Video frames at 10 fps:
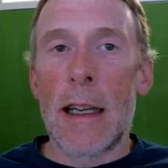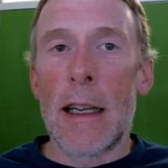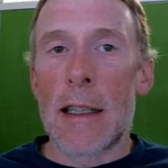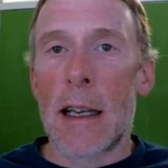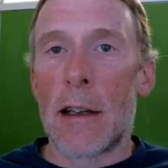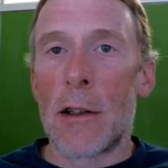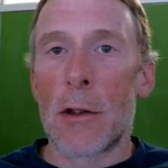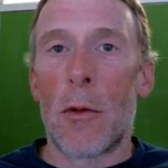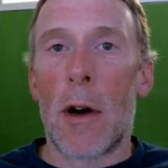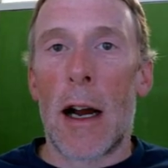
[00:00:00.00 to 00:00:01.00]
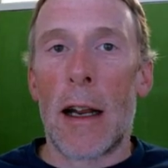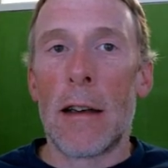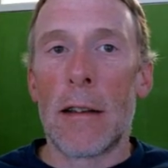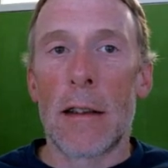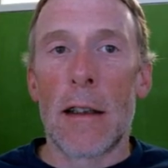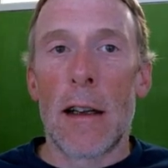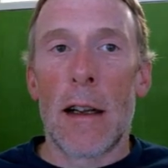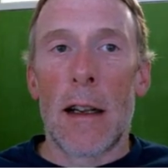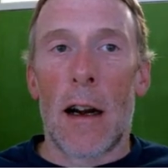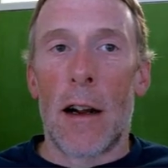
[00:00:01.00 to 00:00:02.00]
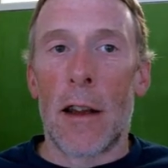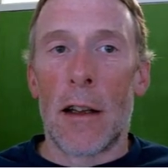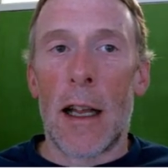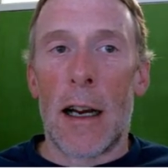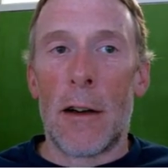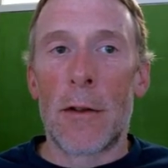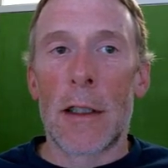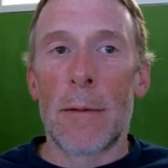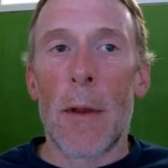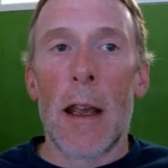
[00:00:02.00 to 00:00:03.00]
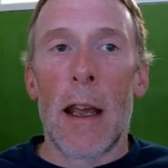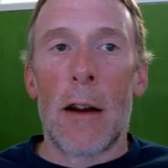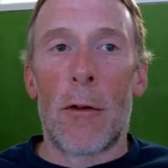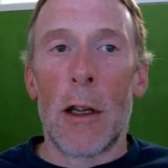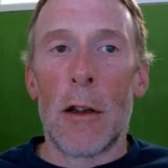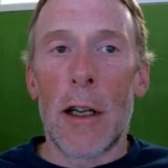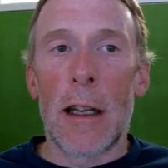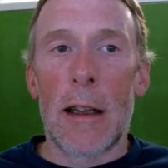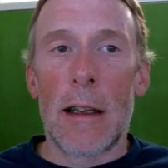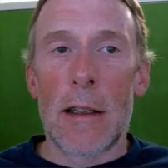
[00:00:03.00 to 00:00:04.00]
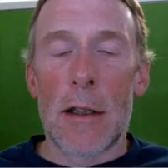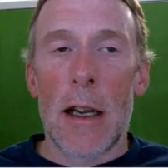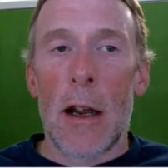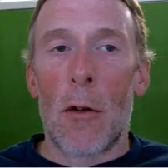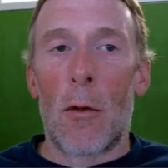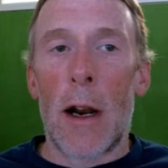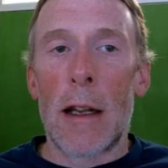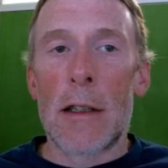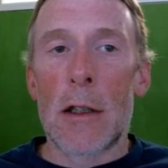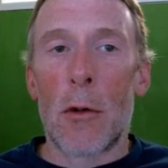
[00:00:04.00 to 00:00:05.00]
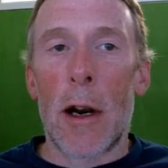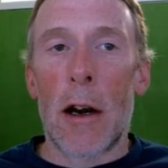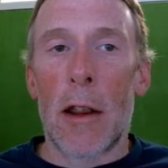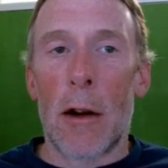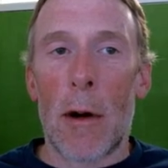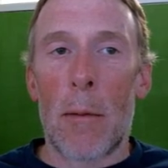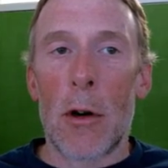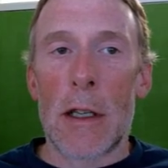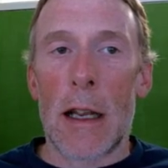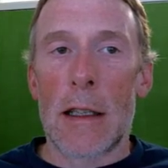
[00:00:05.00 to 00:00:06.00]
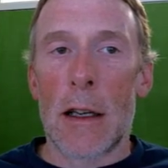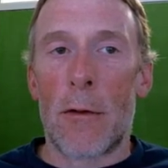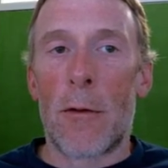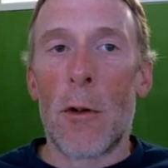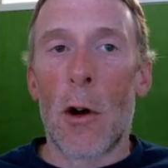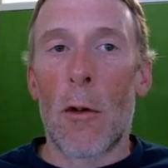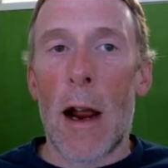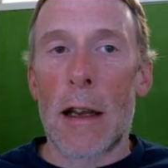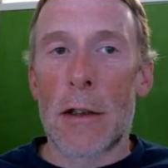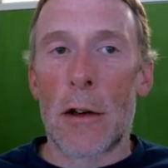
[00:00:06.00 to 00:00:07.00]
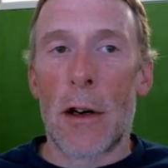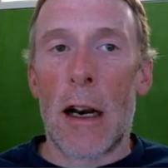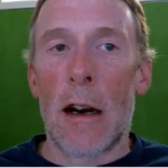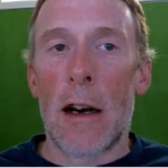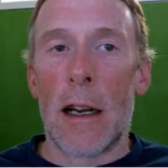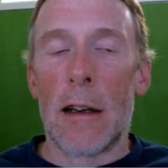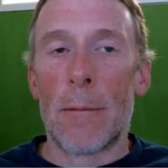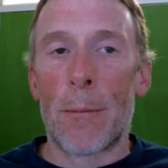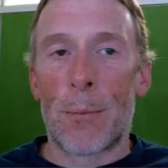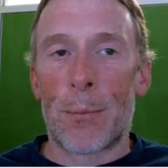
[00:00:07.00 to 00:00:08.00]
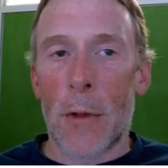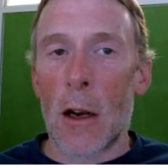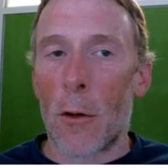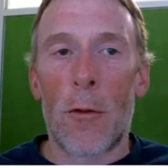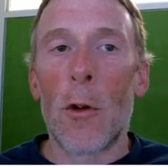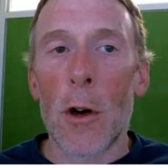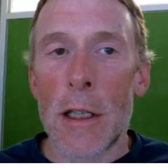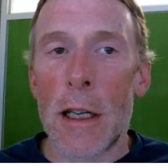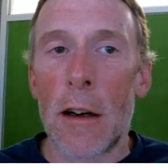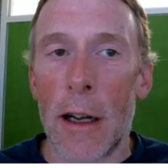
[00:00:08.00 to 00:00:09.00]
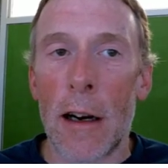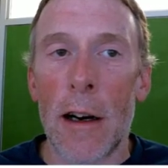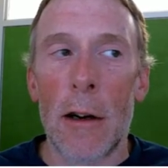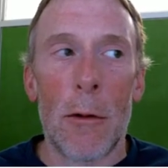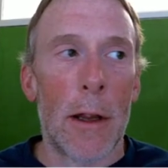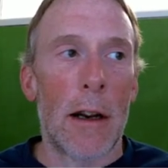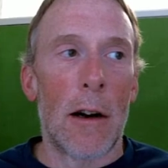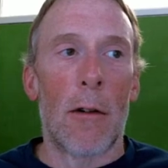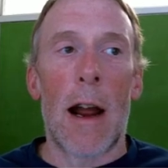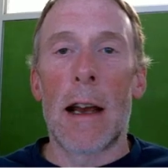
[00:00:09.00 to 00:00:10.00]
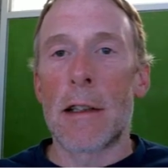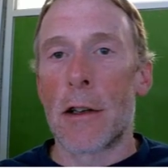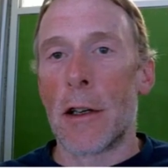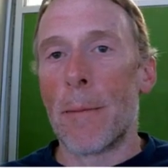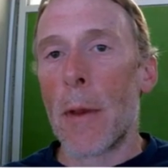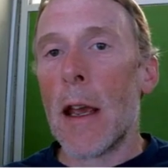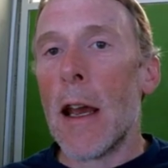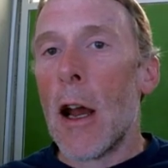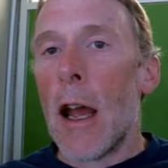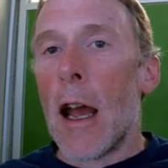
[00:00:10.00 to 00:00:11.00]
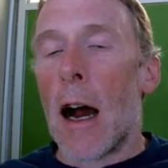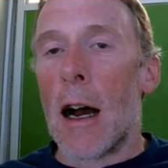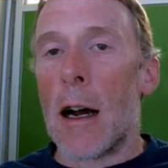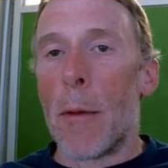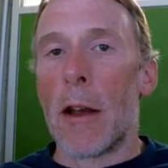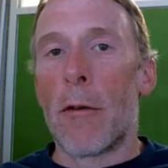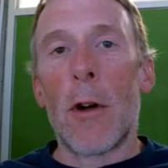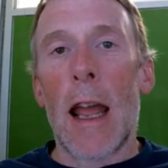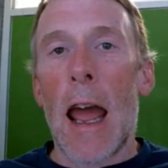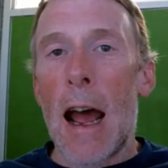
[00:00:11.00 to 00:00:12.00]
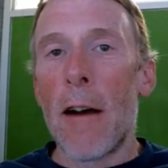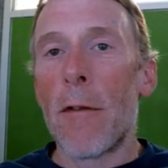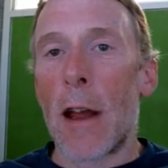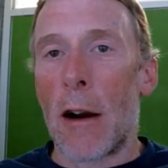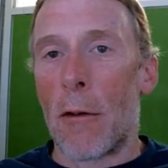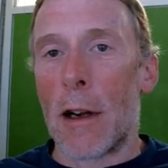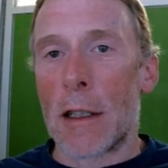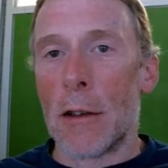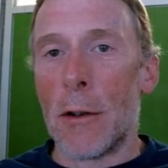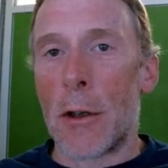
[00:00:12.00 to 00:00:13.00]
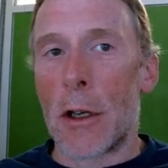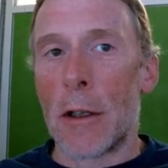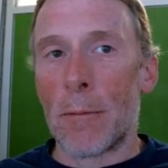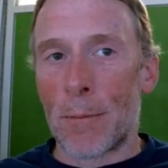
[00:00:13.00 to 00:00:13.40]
cells wide on the left. if we look at this red square that represents a four raster area, or four cell area within our raster. Um, if we have that resolution